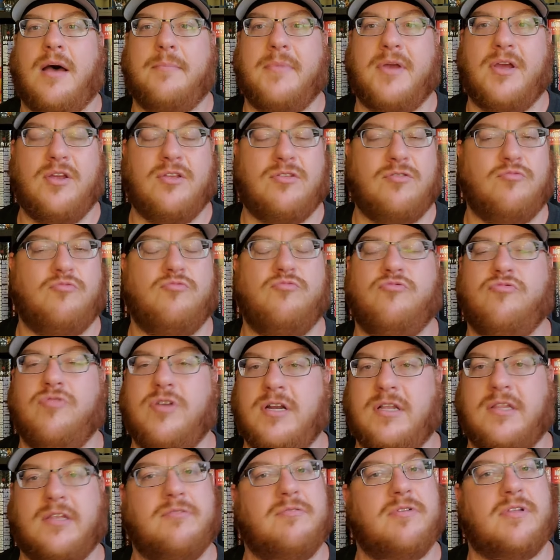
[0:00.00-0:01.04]
it's
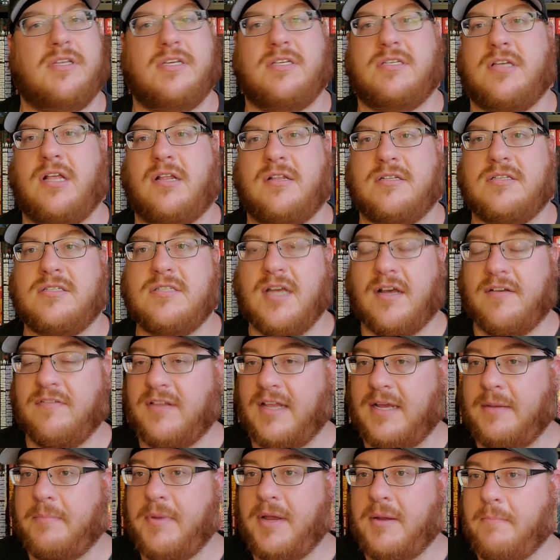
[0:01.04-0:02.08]
really, really solid stuff.
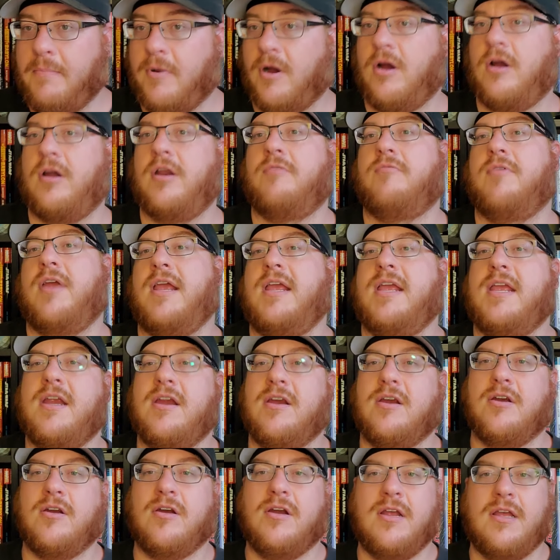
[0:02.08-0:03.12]
Like Big Barda right
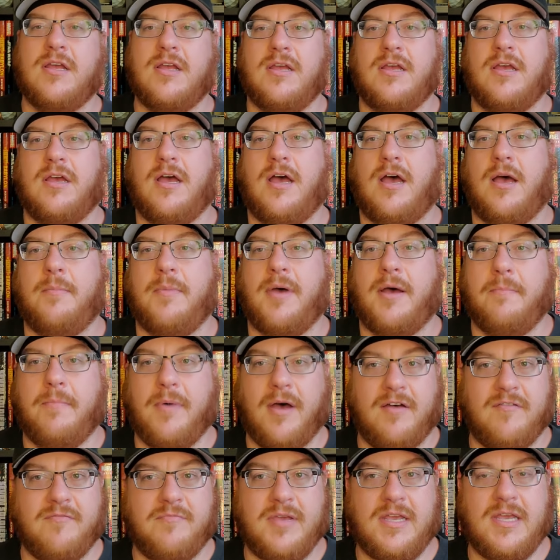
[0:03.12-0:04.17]
here
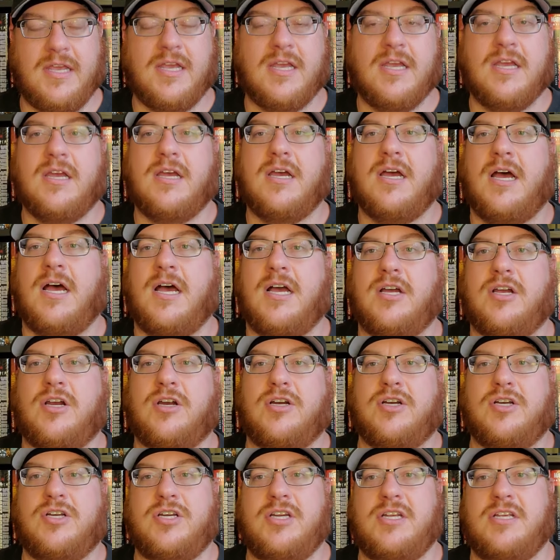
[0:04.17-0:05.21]
above me.
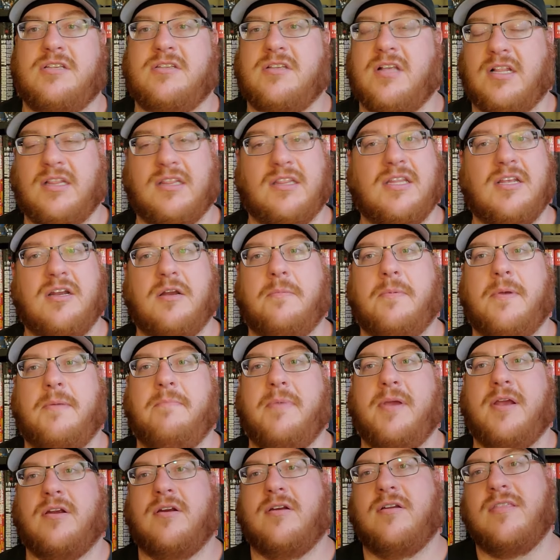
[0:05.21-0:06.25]
She's a little bit
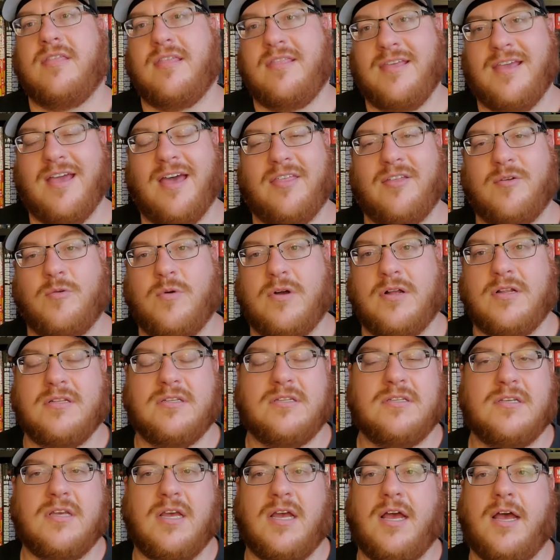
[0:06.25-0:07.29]
bigger than the other
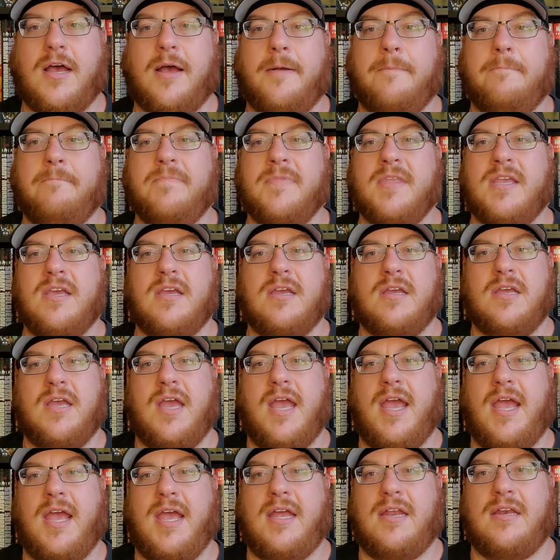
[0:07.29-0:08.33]
ones,
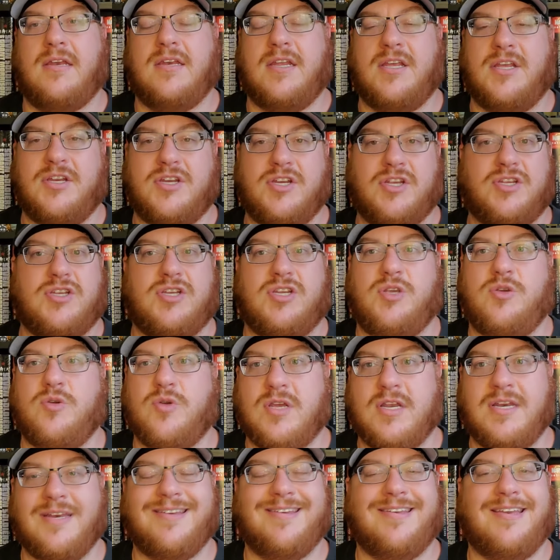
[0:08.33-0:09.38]
and it just, you
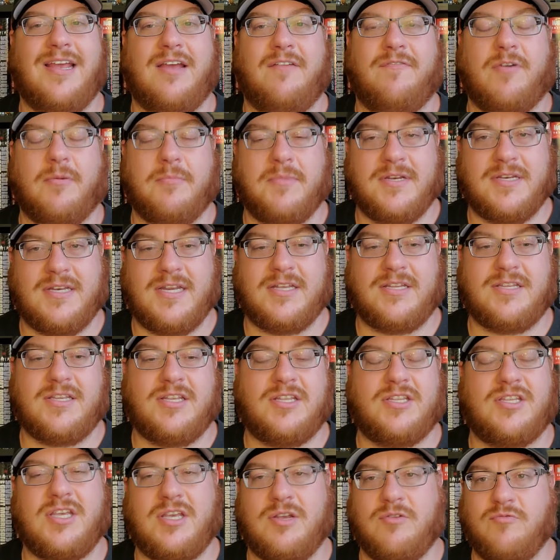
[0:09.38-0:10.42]
can, from a
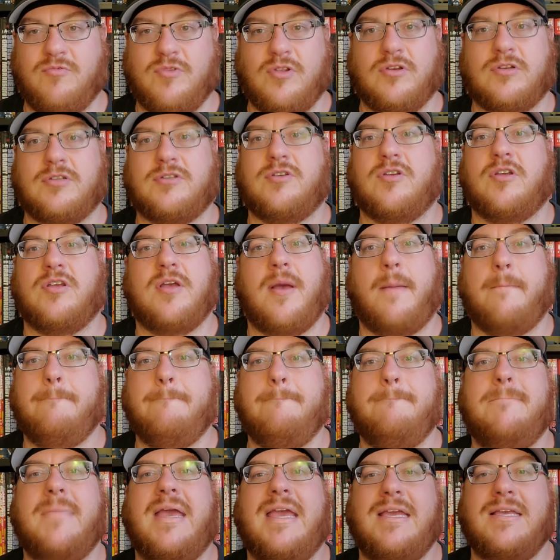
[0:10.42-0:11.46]
distance, it looks
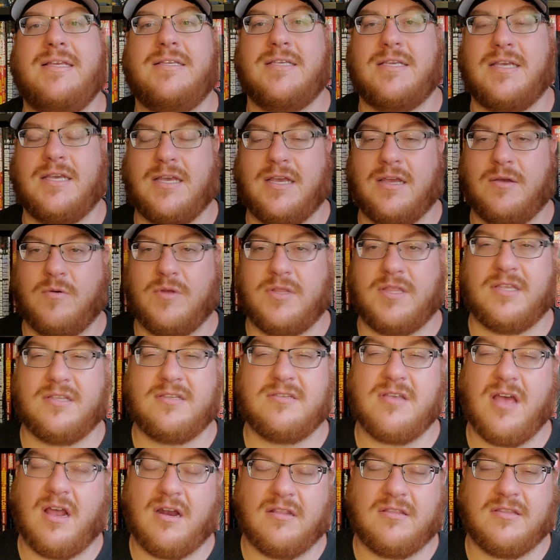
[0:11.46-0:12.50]
amazing with the
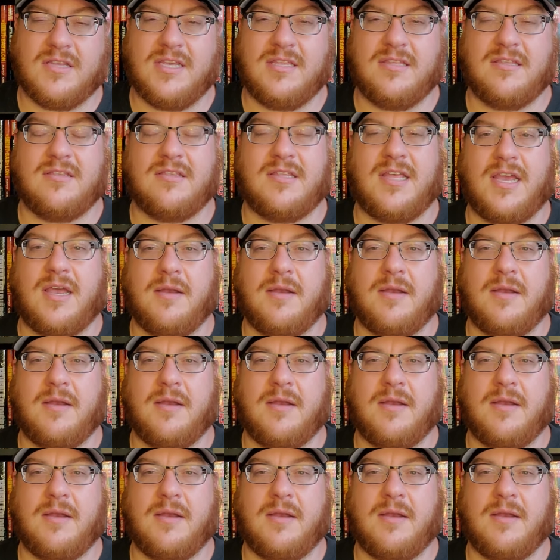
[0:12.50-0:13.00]
subtleties they